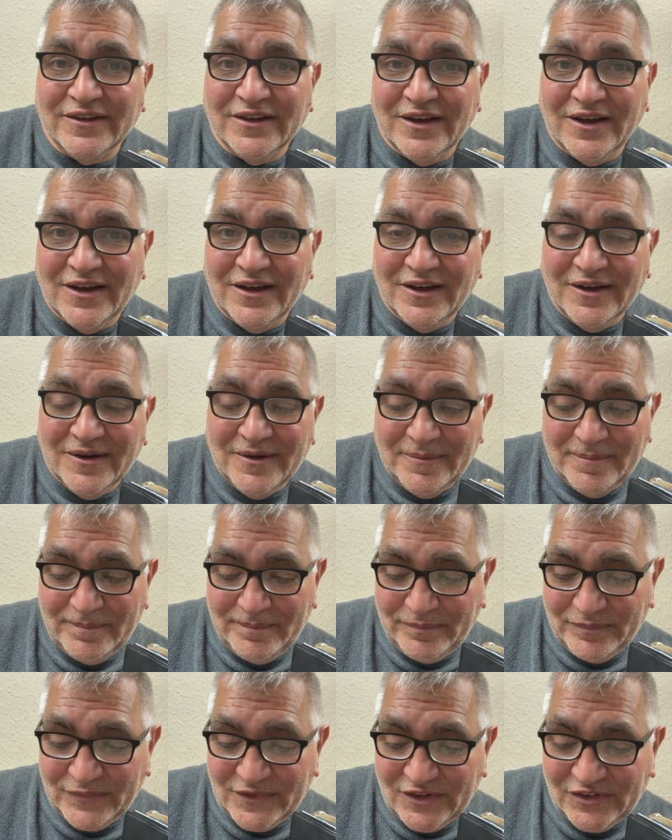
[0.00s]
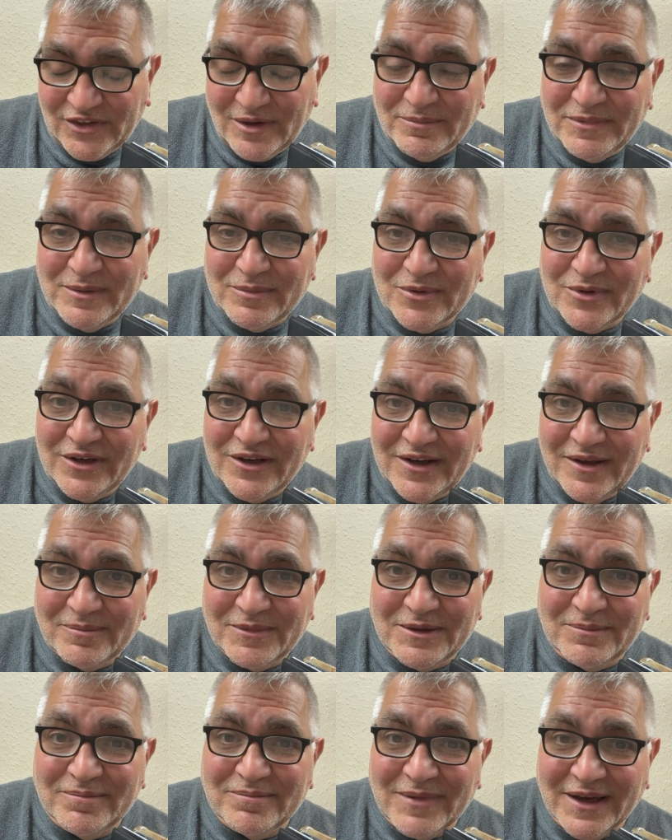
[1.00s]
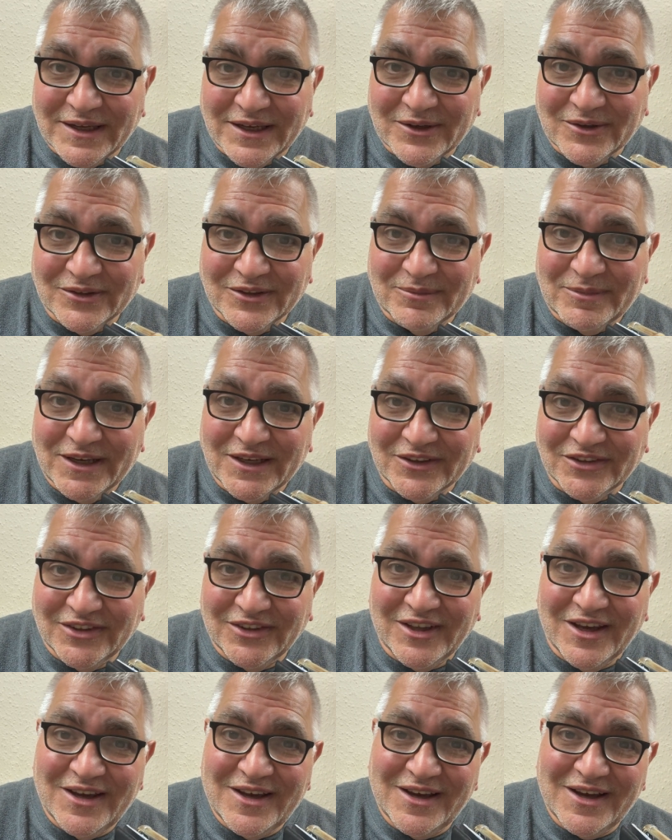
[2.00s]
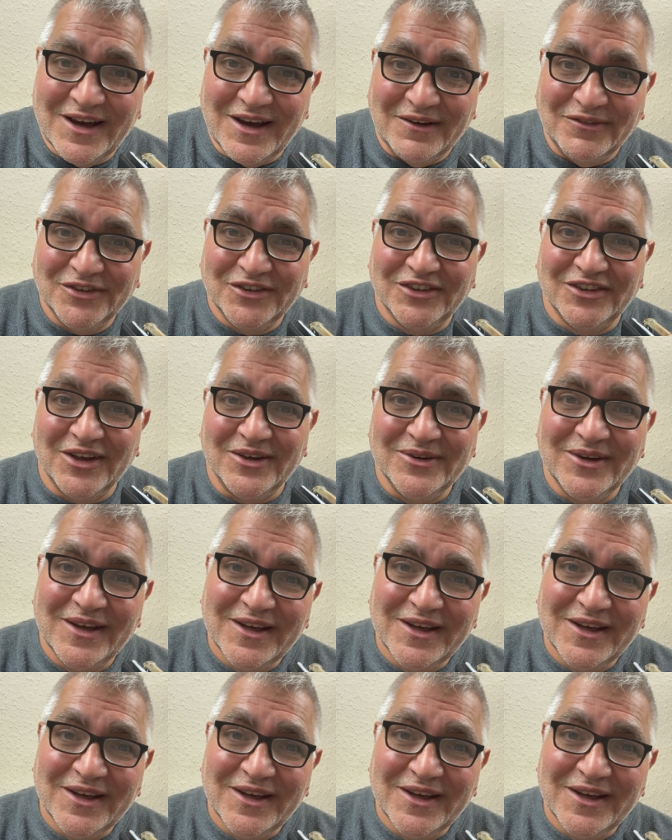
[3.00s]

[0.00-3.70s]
Some people like me banging on about stuff. So